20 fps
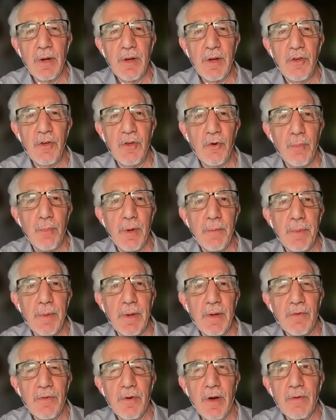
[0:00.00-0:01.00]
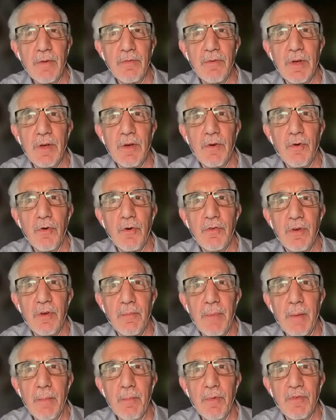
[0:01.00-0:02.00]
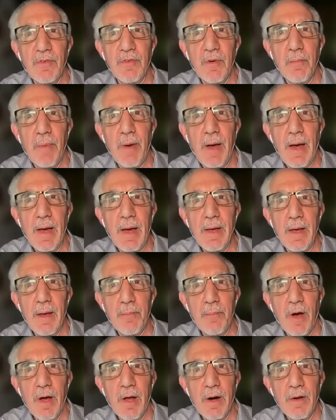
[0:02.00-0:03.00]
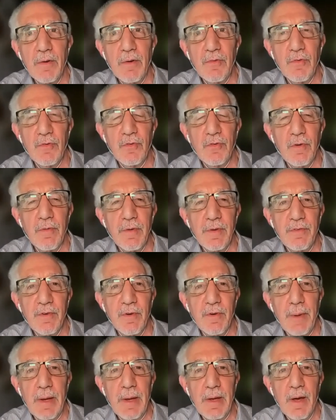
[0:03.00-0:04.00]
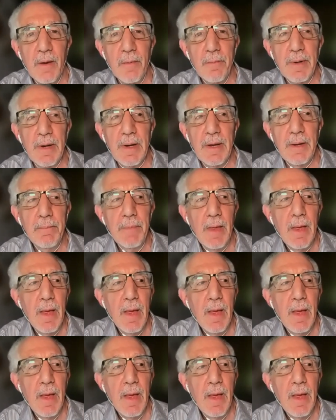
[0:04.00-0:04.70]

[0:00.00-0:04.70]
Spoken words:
UBIT, because you're actually encouraging members to buy a product or service from a company.